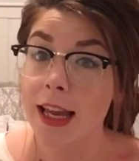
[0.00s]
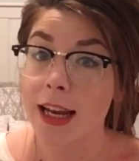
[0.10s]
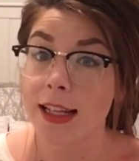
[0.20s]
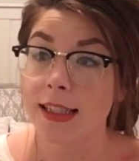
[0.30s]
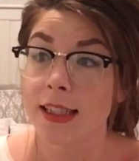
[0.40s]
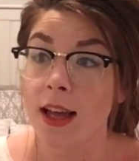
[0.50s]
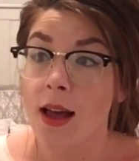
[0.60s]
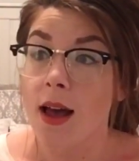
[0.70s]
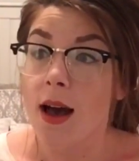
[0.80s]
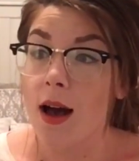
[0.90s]
and
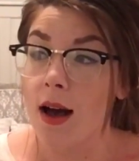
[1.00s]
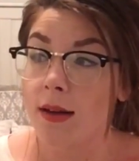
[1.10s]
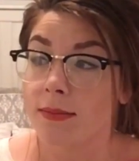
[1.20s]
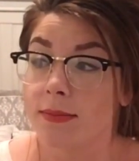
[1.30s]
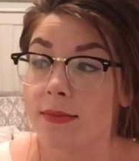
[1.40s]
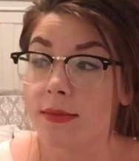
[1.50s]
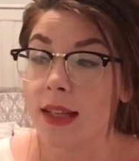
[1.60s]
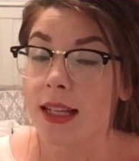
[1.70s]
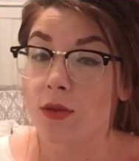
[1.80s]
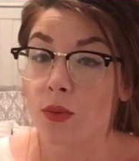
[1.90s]
it's